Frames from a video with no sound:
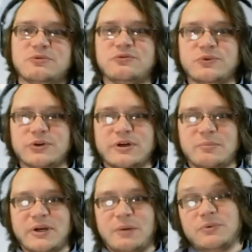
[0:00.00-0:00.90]
for
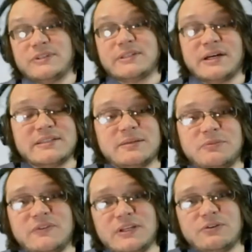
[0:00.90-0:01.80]
coming up with this concept
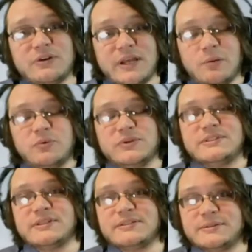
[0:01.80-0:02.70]
of the endocannabinoid
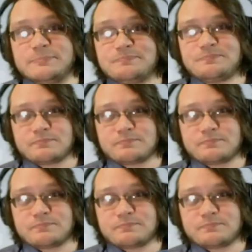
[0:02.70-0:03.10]
system.